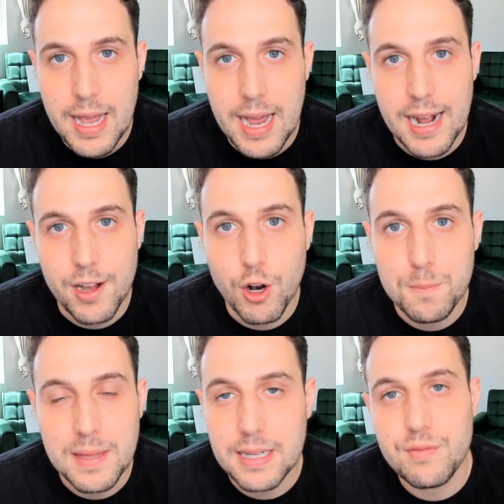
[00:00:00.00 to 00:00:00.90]
And I hope
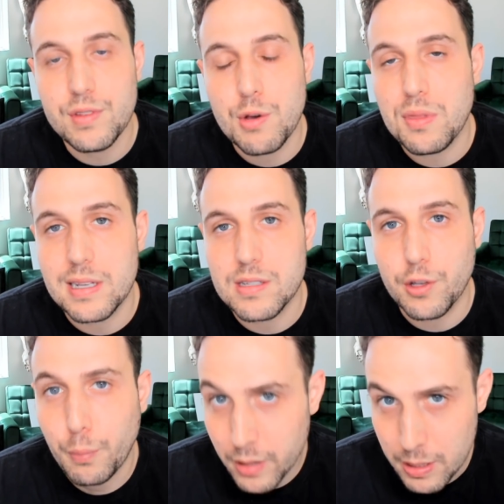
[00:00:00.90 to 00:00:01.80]
that even though things look
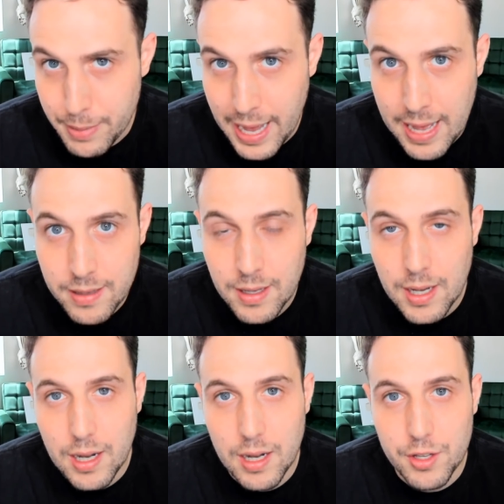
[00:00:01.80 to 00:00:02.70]
pretty bad,
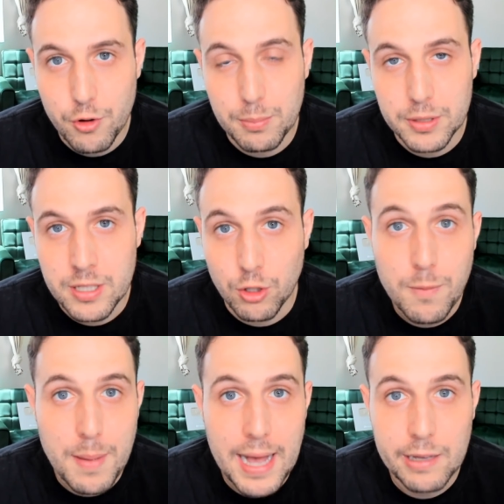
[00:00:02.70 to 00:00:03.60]
you're able to look
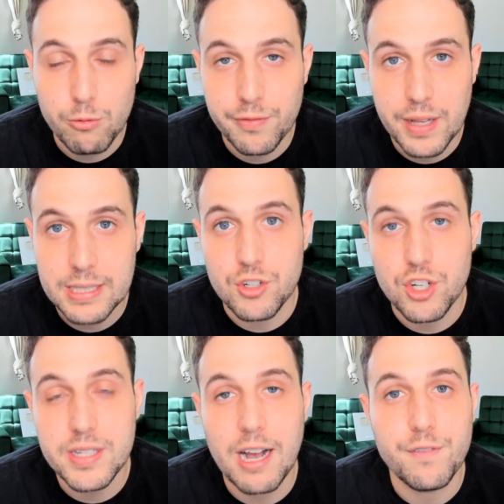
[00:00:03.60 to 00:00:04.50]
back and reflect on
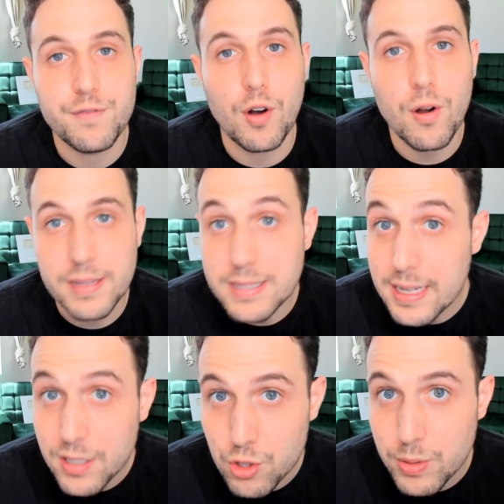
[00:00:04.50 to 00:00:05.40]
just how far this
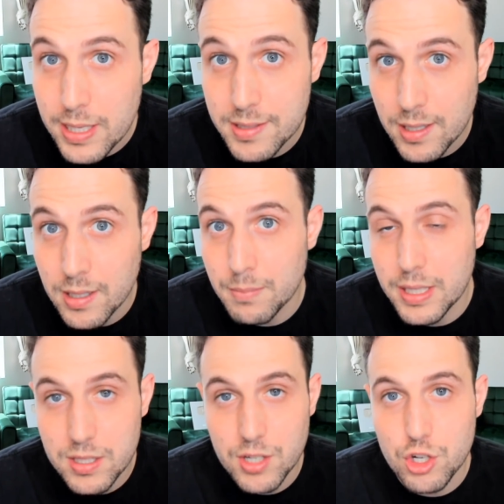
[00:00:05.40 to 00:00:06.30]
industry has come in
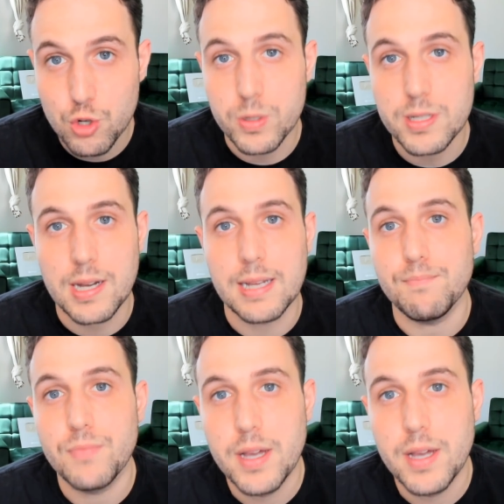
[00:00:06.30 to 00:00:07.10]
such a short time.